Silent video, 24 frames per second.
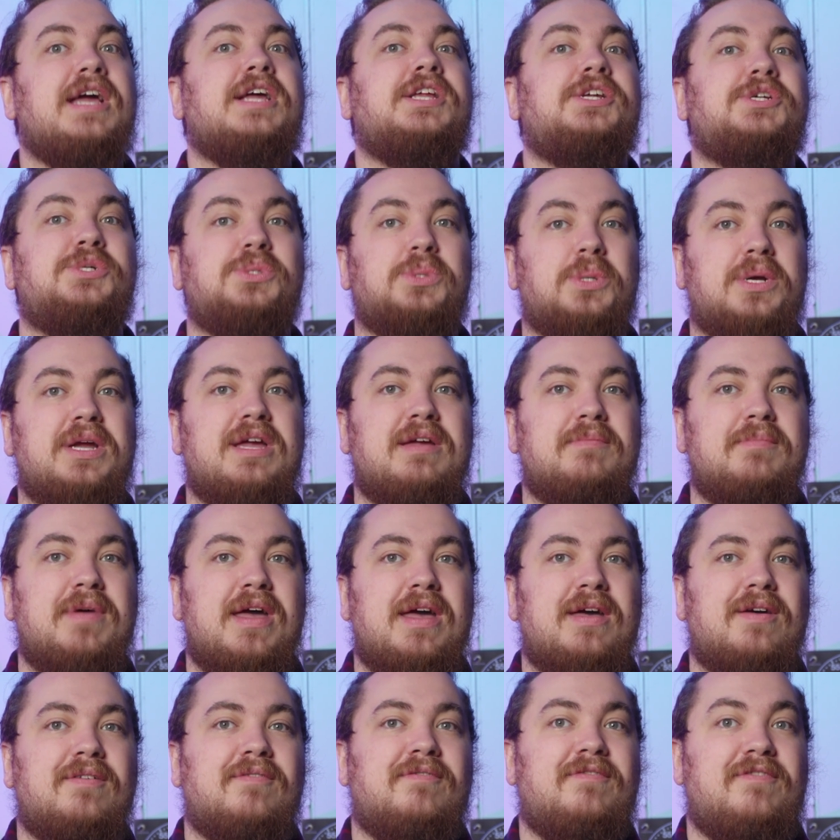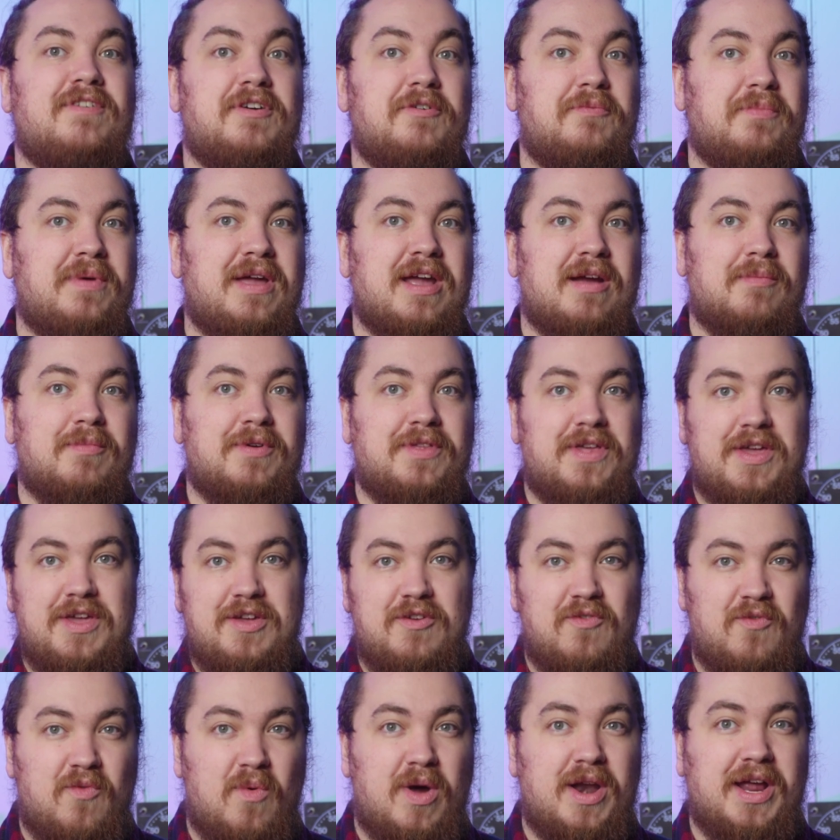dream film camera that you
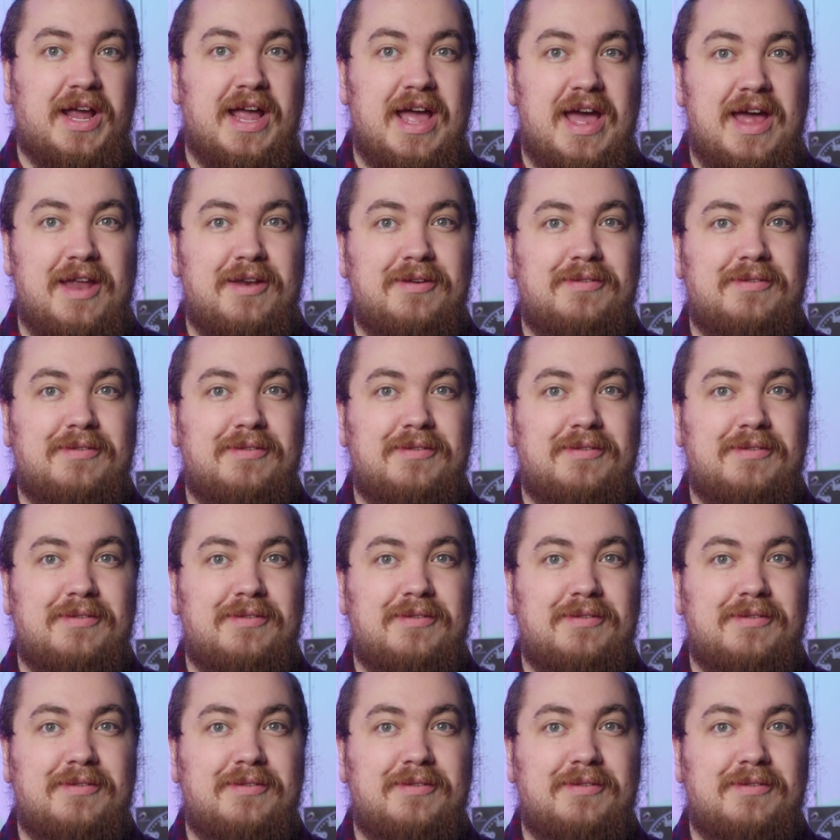want to get.